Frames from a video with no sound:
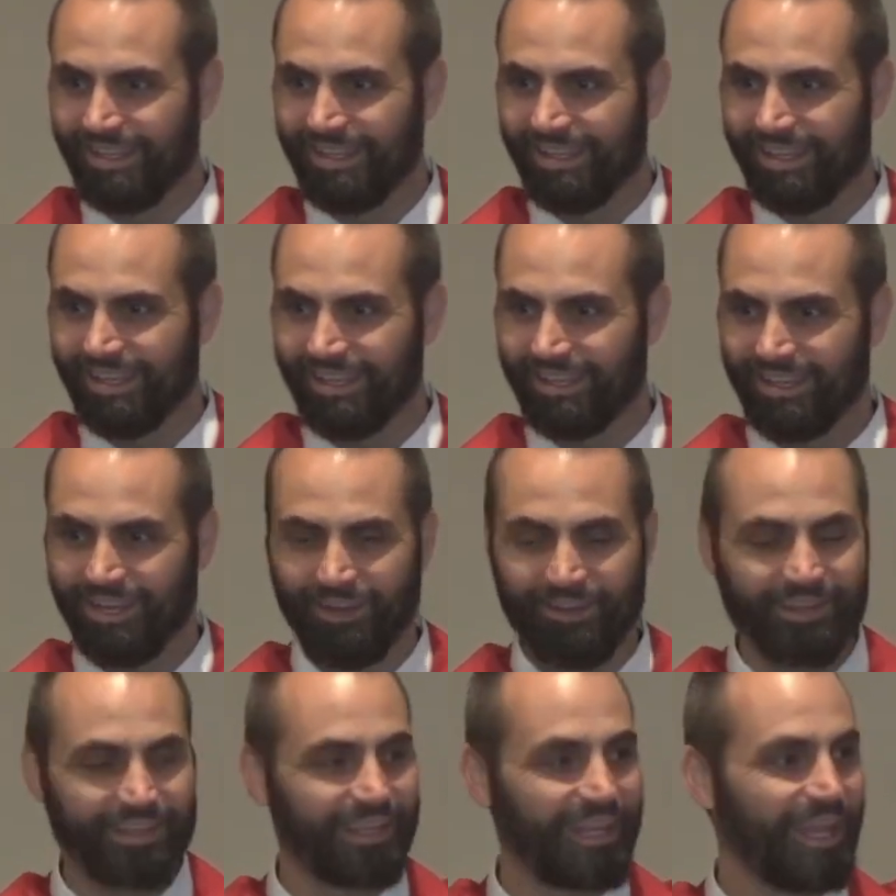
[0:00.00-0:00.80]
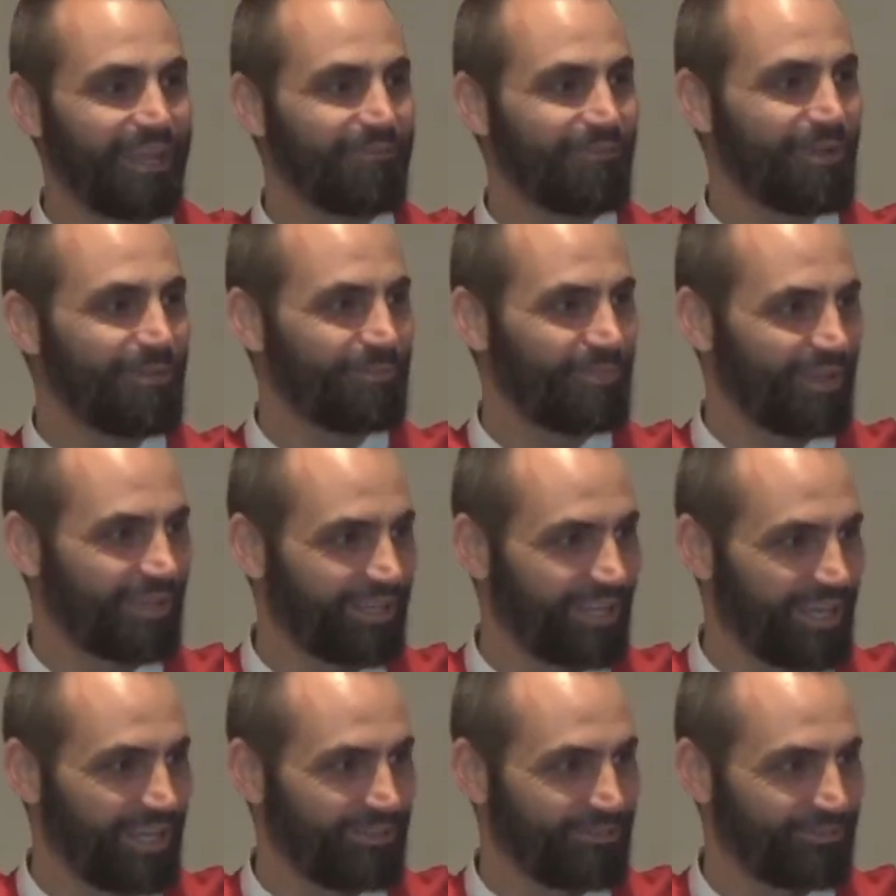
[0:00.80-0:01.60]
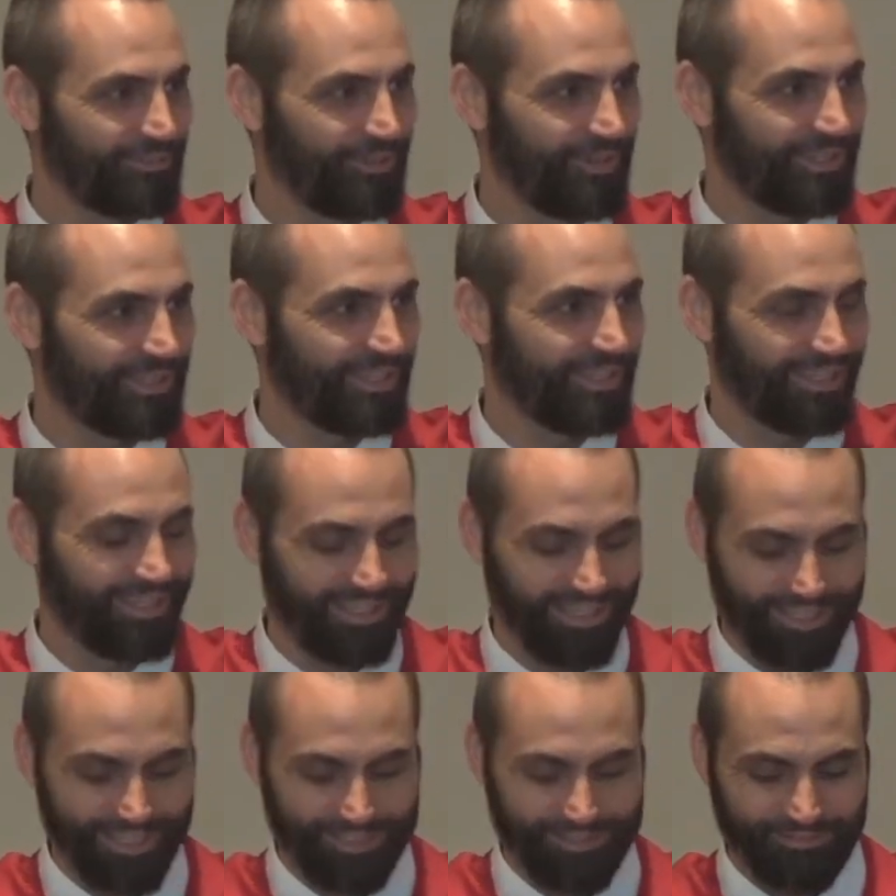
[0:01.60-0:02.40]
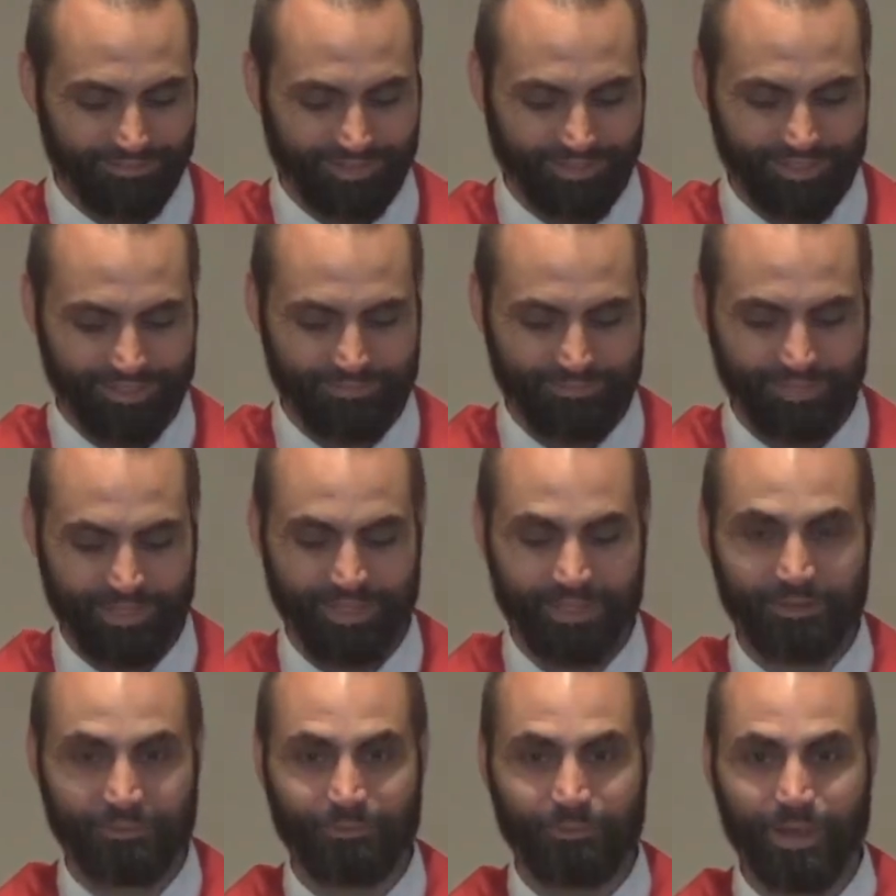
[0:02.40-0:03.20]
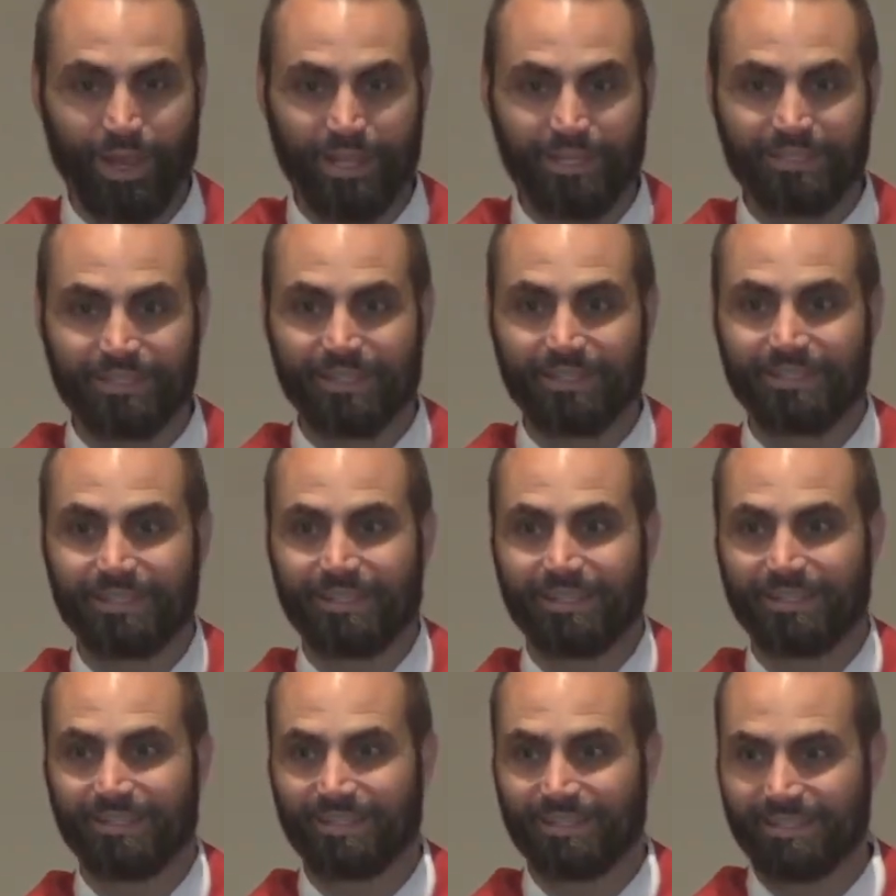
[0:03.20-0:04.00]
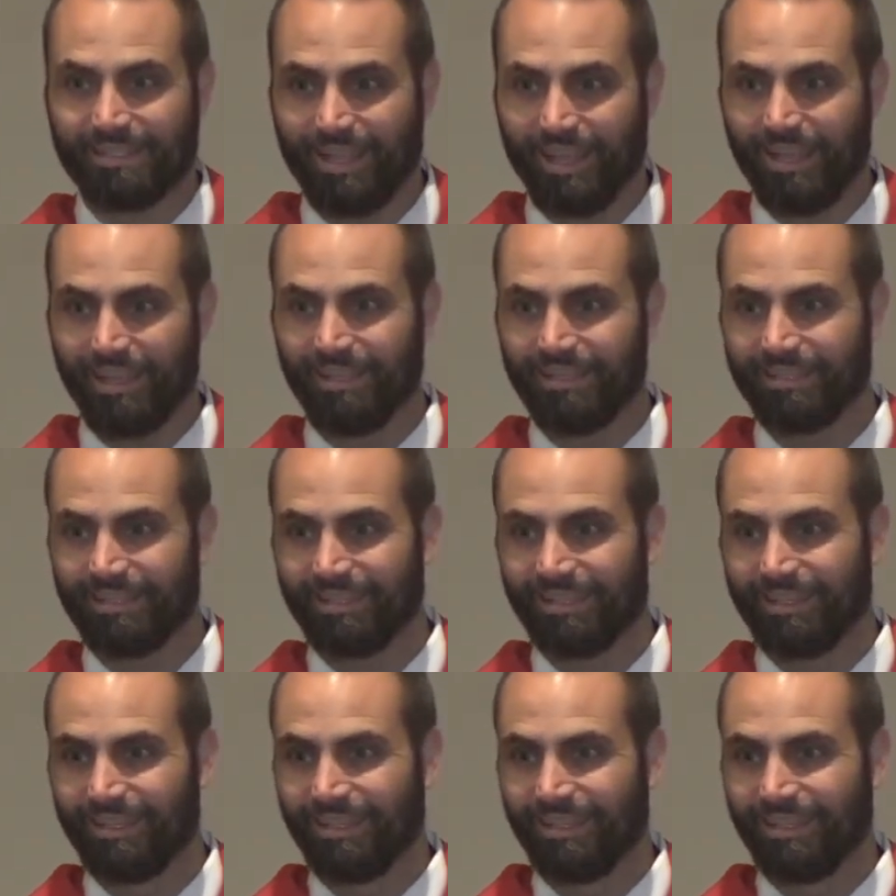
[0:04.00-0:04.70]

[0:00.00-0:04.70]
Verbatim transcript: You know, they already gave up on California as far as being a righteous state.